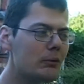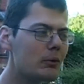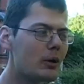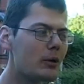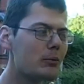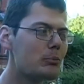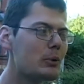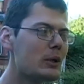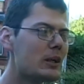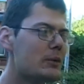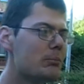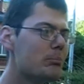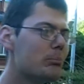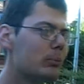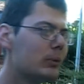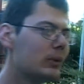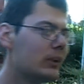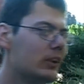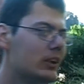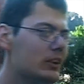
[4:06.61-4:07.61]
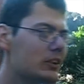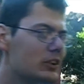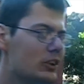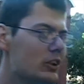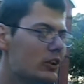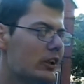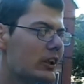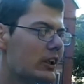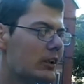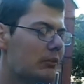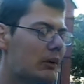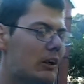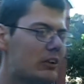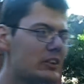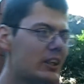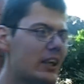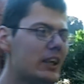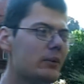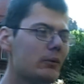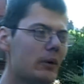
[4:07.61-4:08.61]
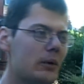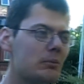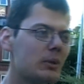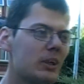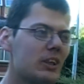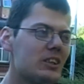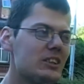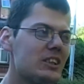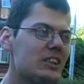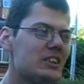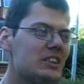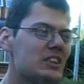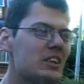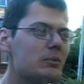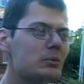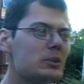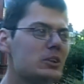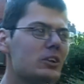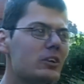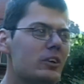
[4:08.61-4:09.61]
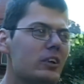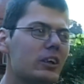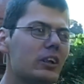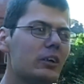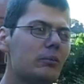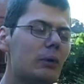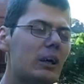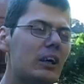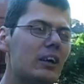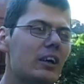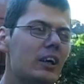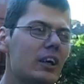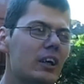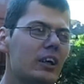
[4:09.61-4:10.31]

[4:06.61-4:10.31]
what people are talking about anyway, because I'd still be talking about,